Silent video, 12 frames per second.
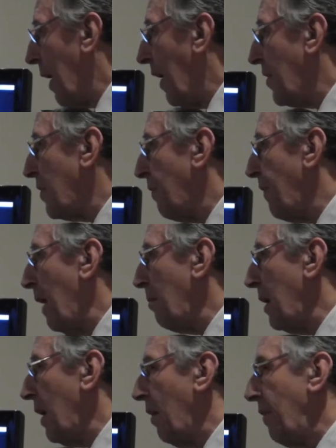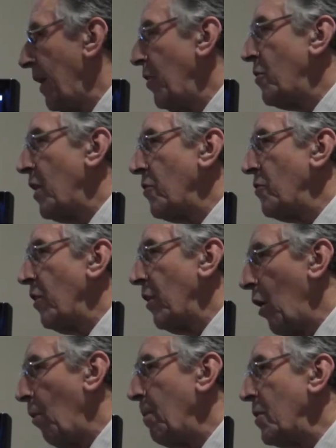And it's a family of interests and
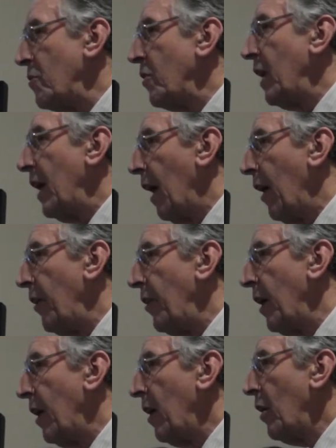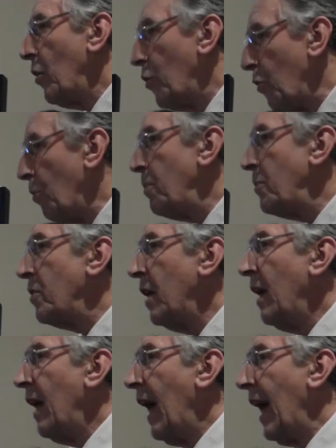lobbies and, and uh, groups
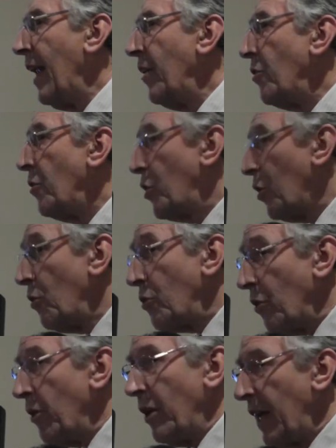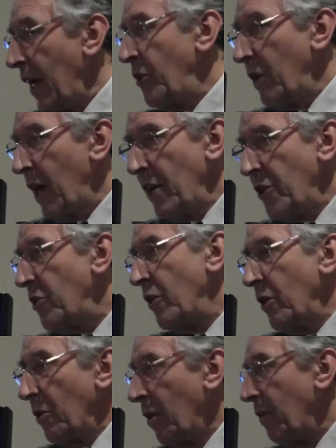and children and education
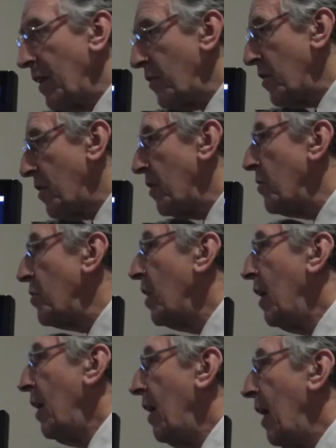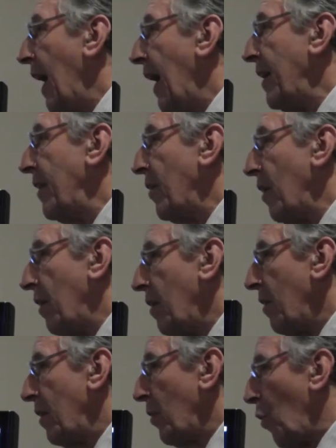and universities and uh,
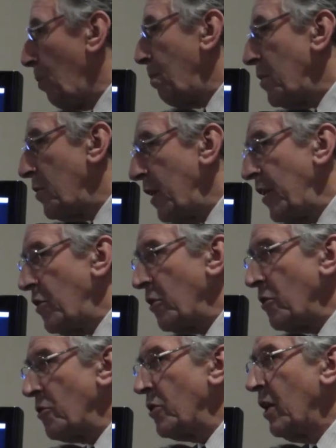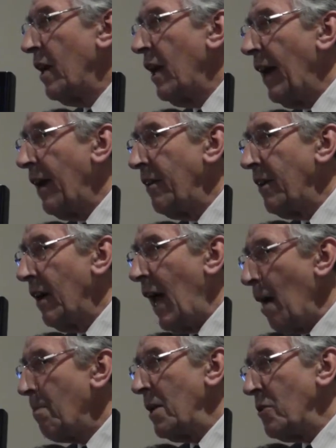court procedures and uh,
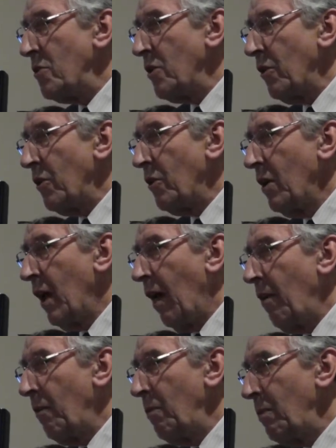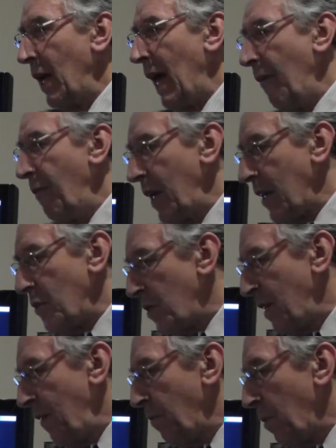habits and uh, every
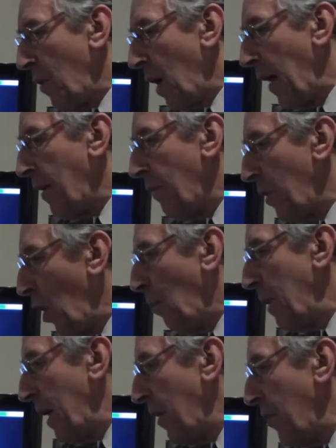conceivable kind of lobby and